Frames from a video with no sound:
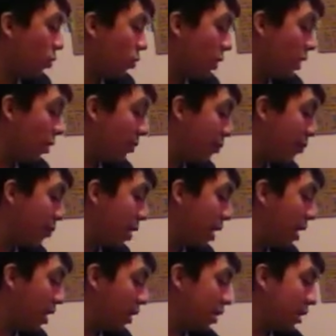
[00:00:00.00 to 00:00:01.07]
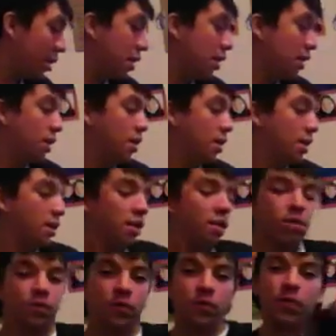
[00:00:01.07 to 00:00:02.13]
One big thing,
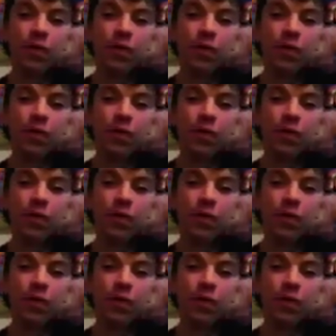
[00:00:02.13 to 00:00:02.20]
you